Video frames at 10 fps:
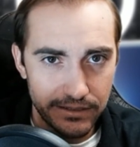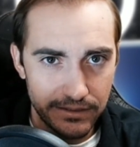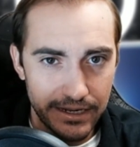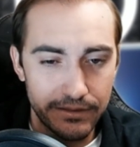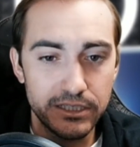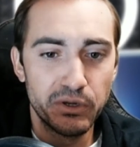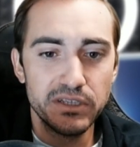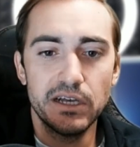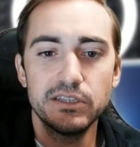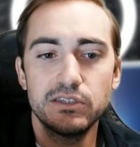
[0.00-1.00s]
Now this
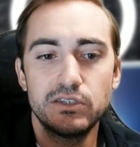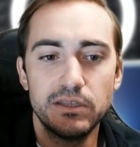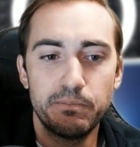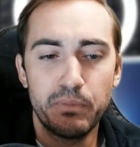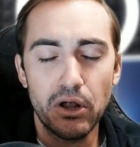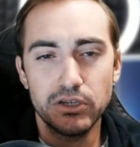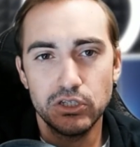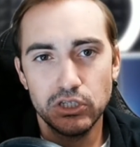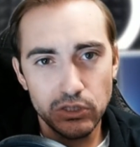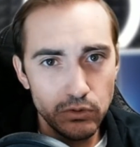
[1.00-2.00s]
brings us to the part
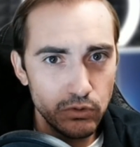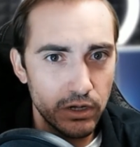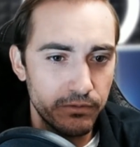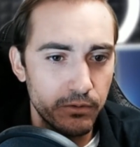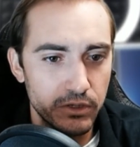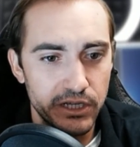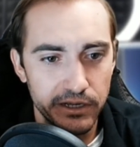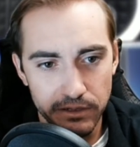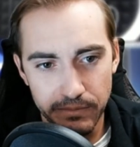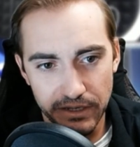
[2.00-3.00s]
two of what we're talking about